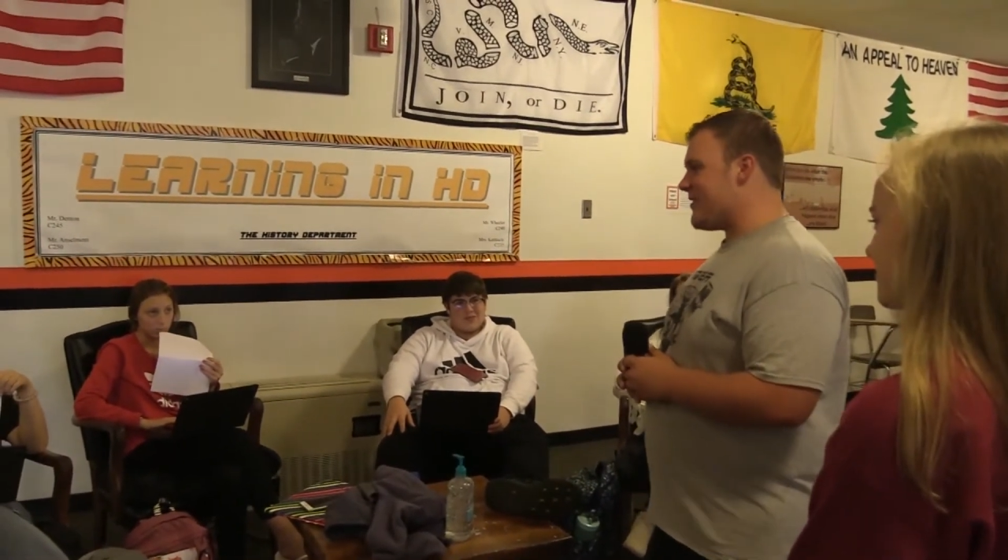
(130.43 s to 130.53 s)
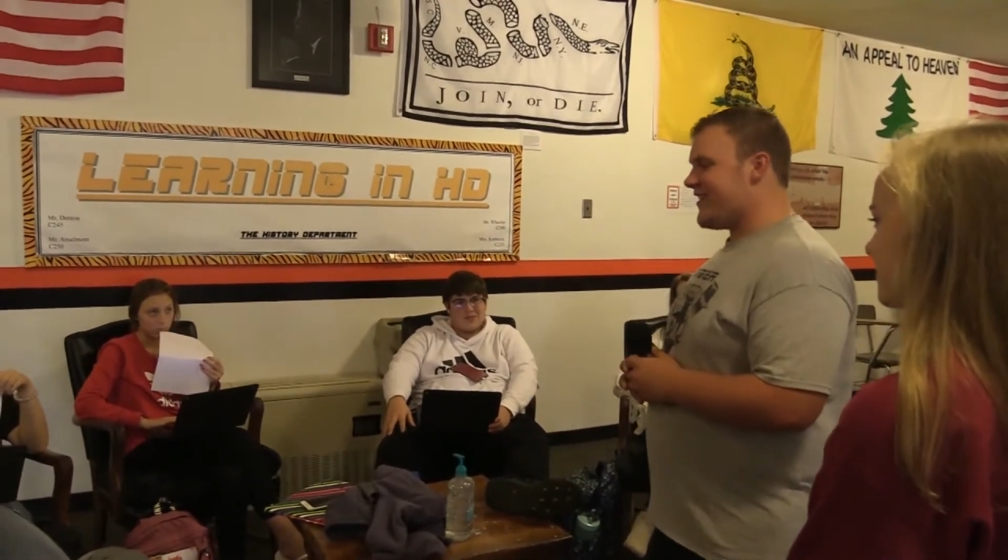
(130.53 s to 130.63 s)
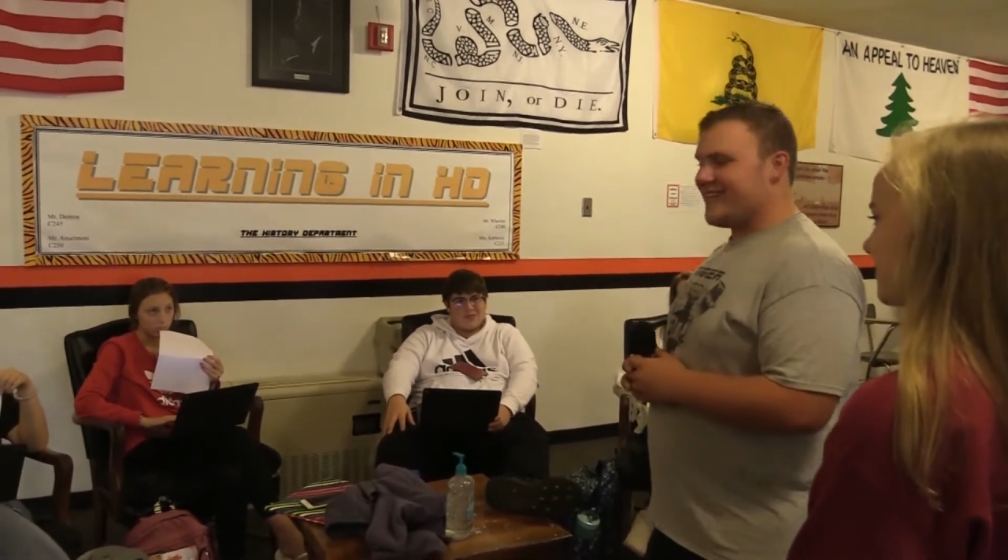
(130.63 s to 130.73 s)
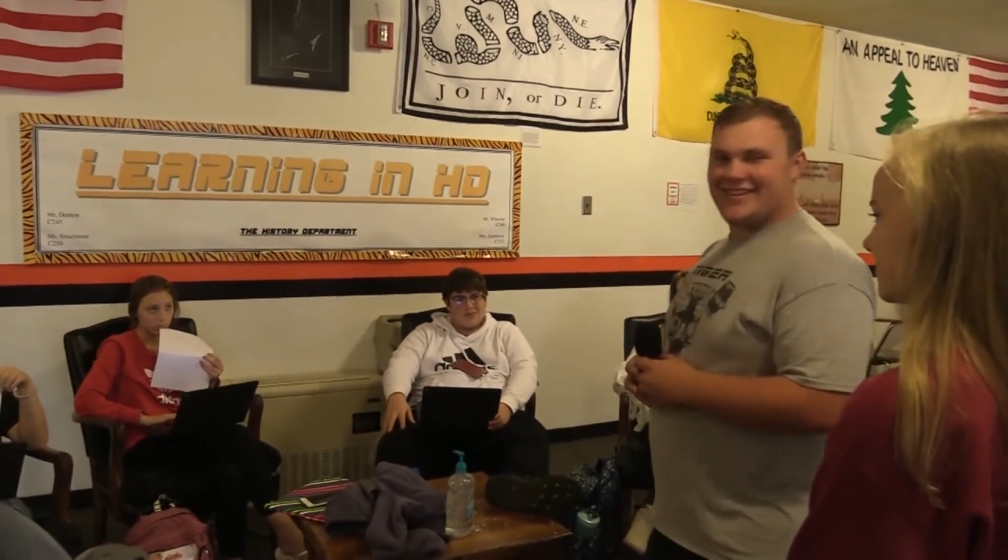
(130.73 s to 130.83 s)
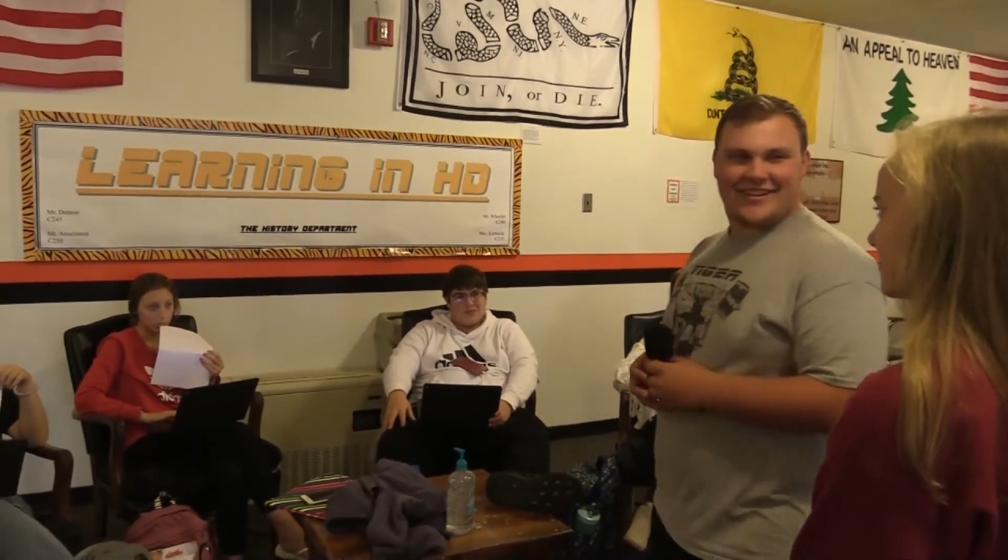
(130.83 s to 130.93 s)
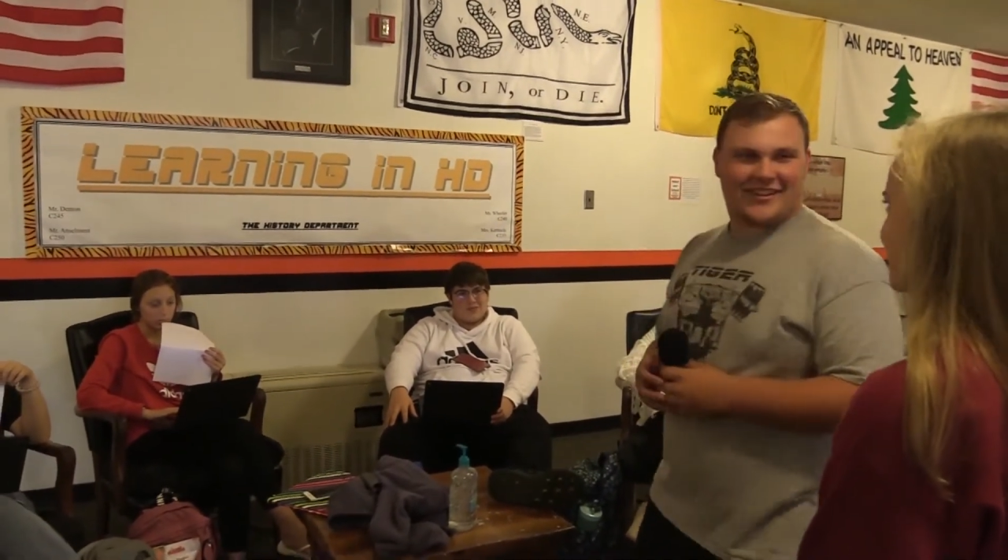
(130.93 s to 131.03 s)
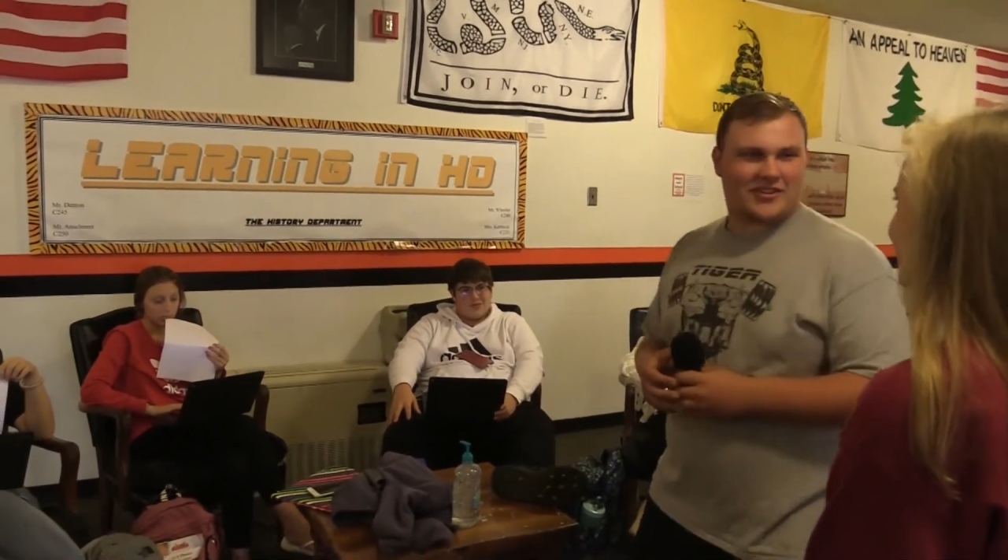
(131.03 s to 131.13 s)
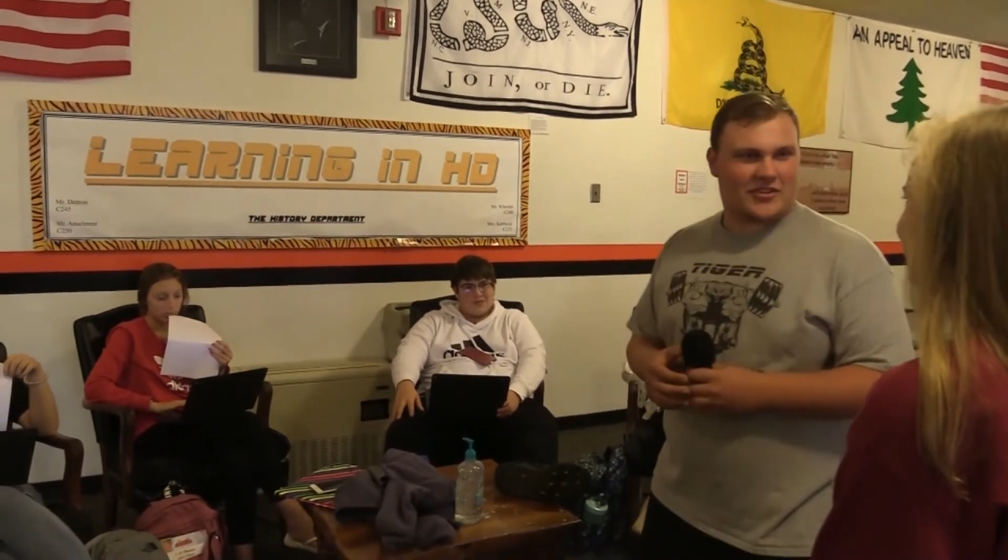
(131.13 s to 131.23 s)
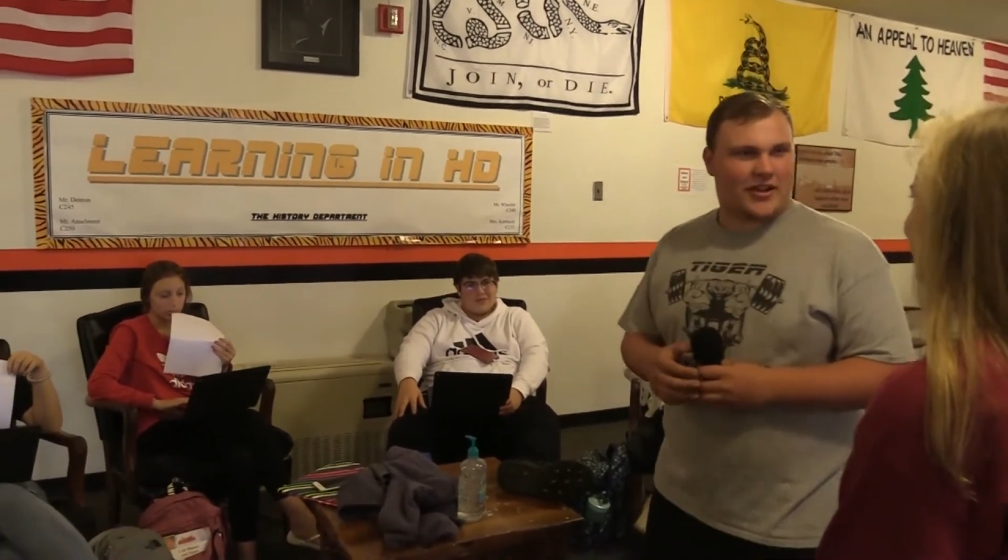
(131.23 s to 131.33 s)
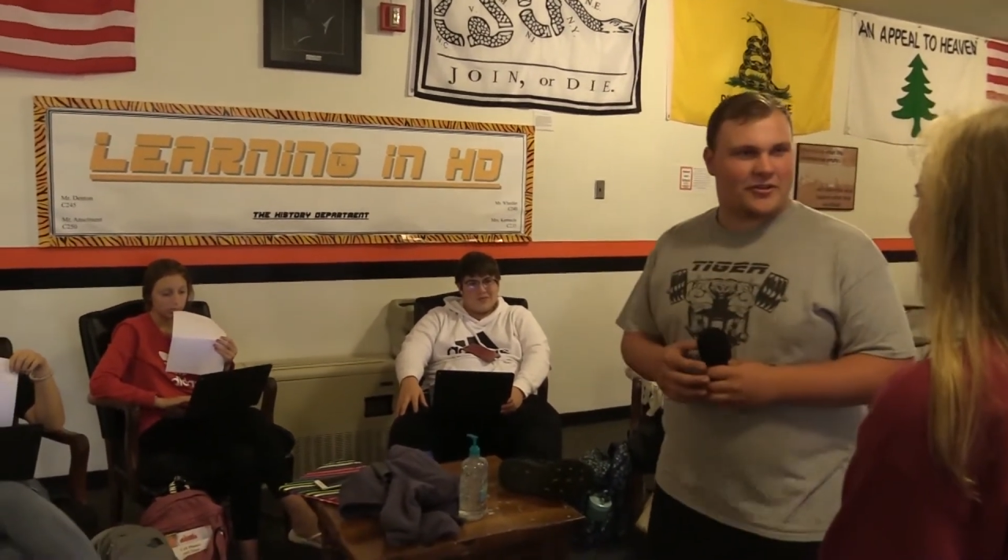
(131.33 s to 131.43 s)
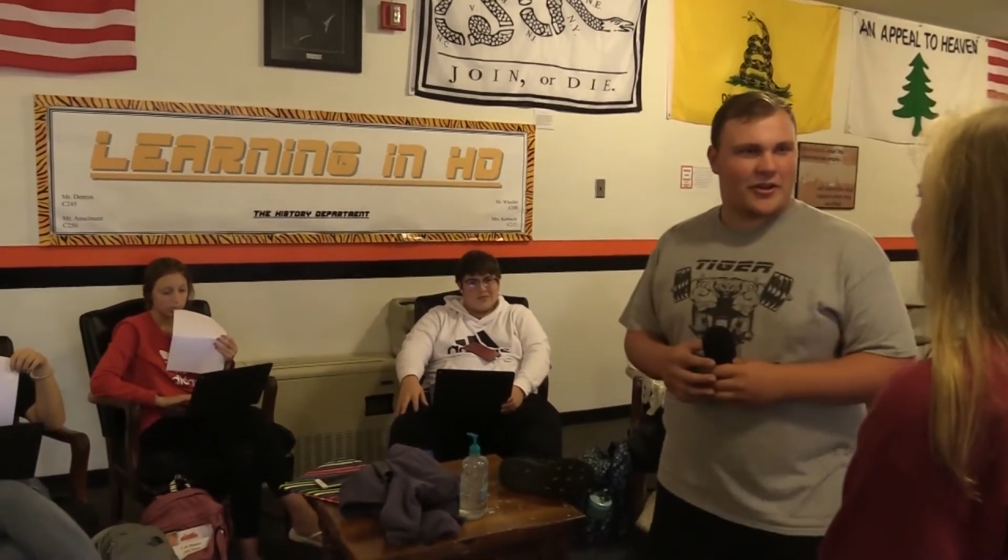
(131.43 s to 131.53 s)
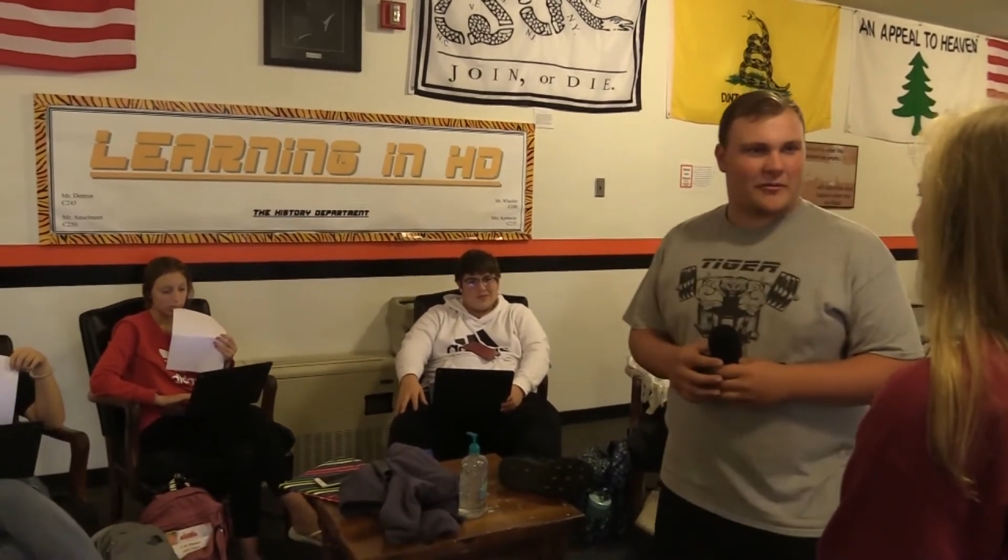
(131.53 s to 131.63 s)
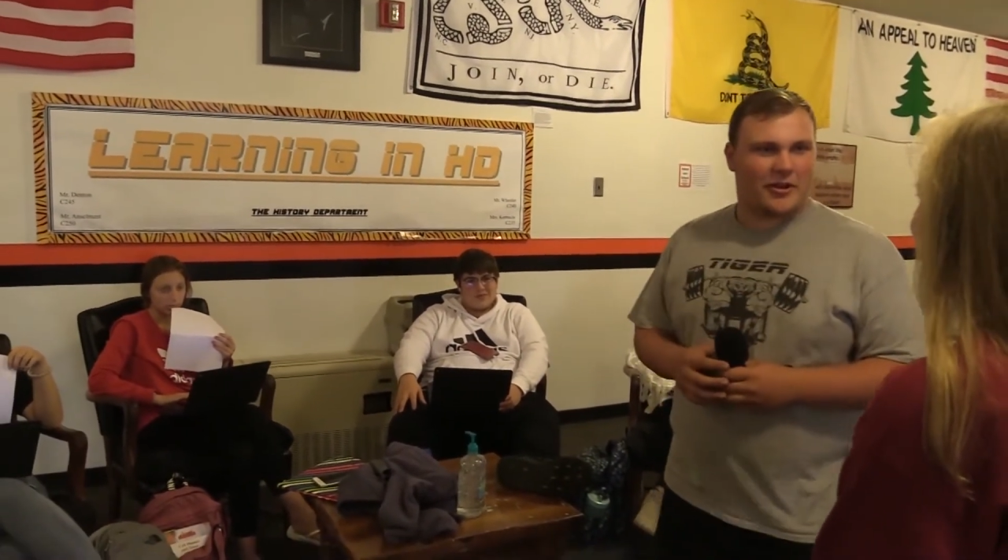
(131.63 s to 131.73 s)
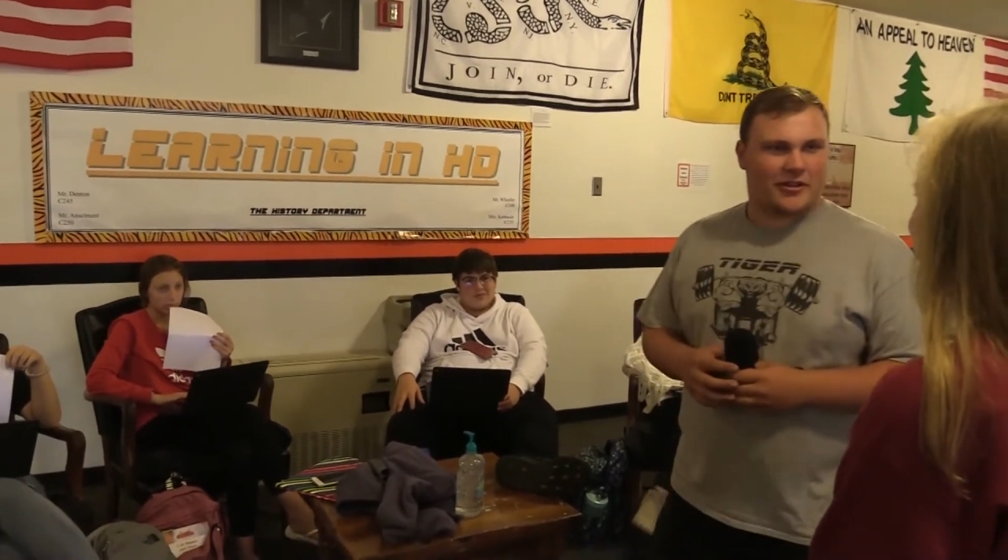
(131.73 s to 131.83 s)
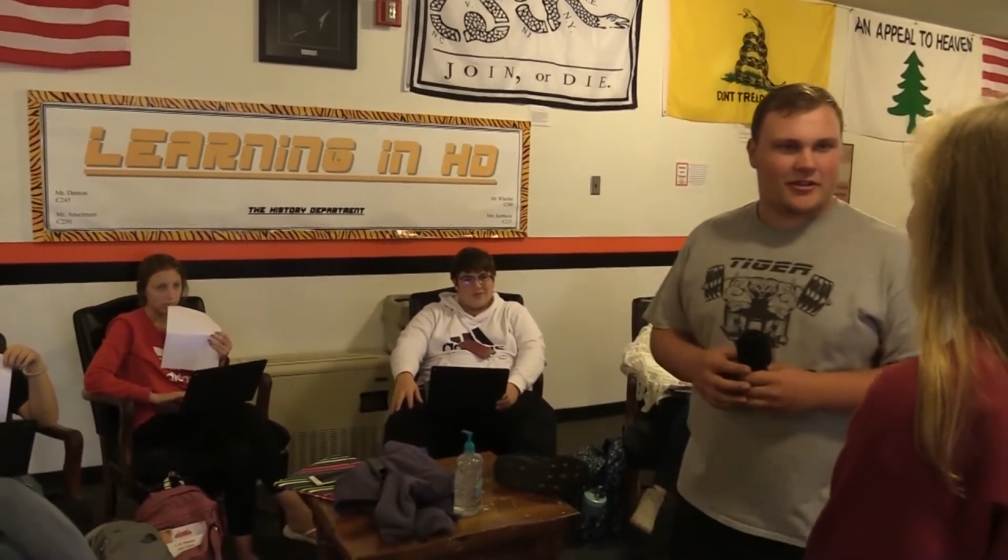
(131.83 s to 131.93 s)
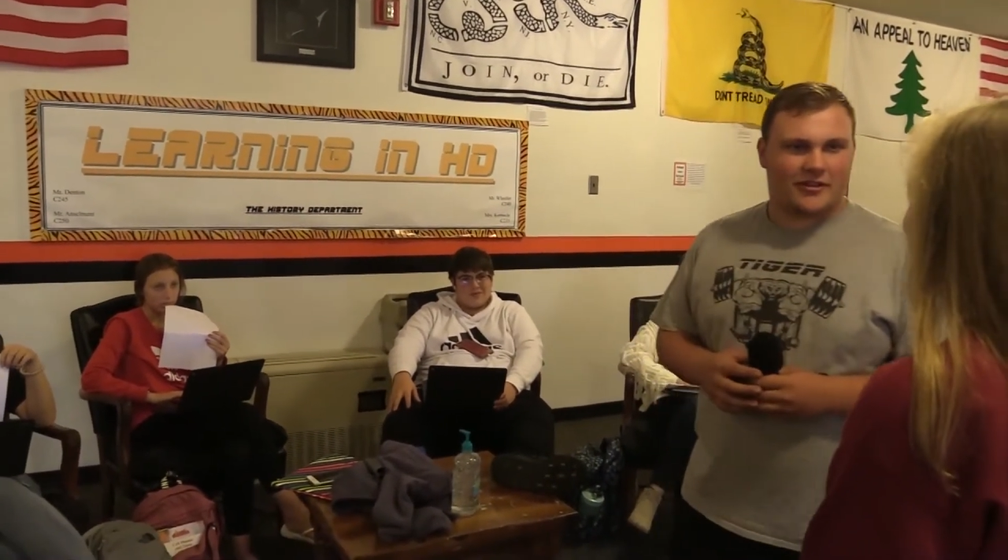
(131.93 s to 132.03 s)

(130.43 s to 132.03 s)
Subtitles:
me? Did I do that right?